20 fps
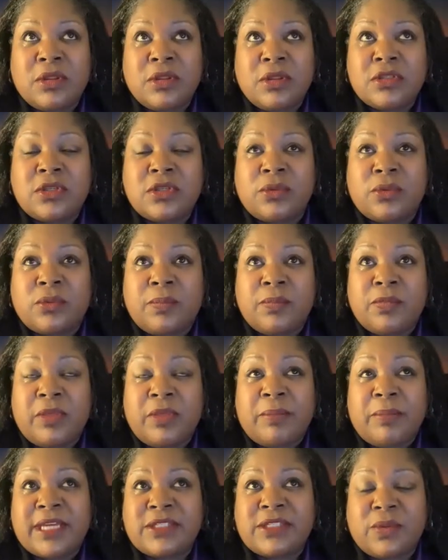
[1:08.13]

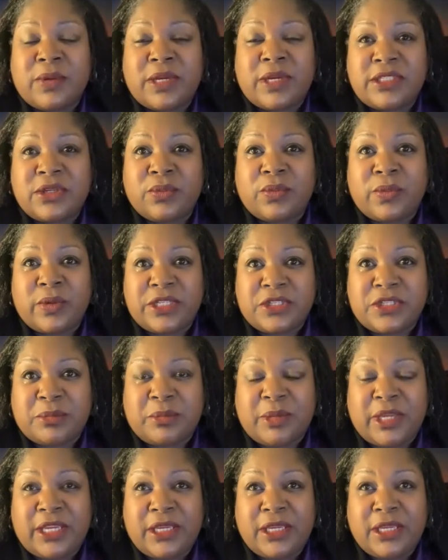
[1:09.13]
the best way to reach
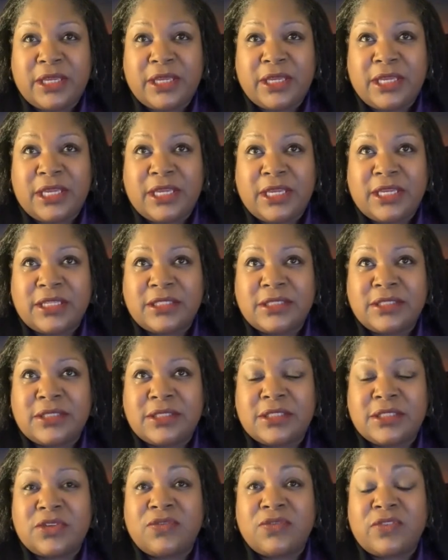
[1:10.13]
me
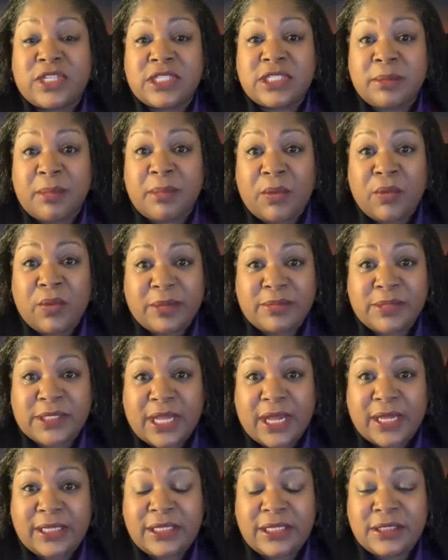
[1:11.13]
is to visit my
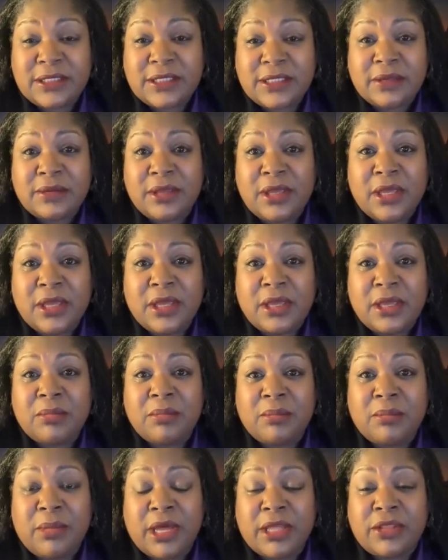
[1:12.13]
website,
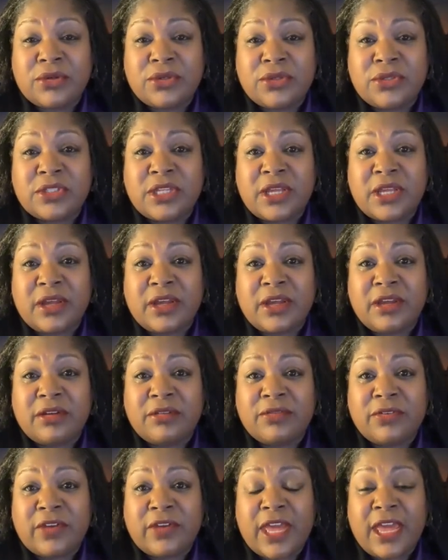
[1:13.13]
Mothers
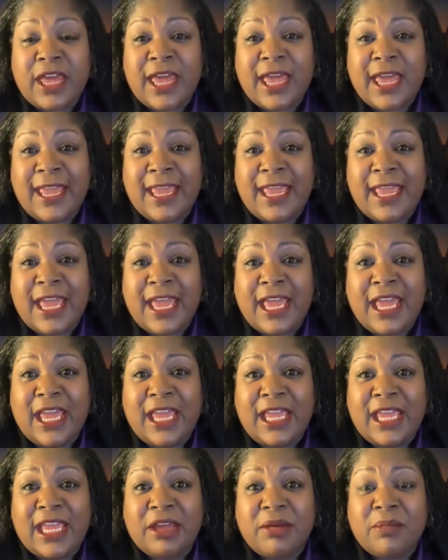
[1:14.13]
of
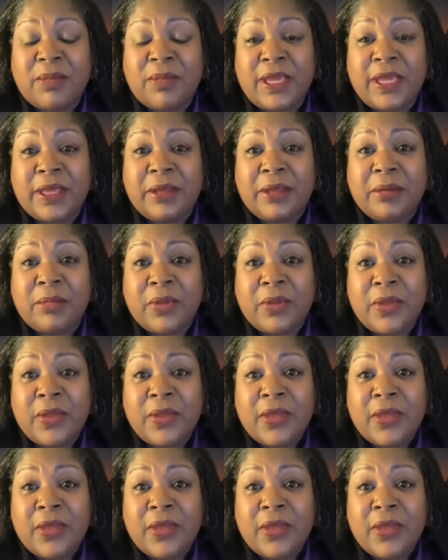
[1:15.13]
AAMM.org.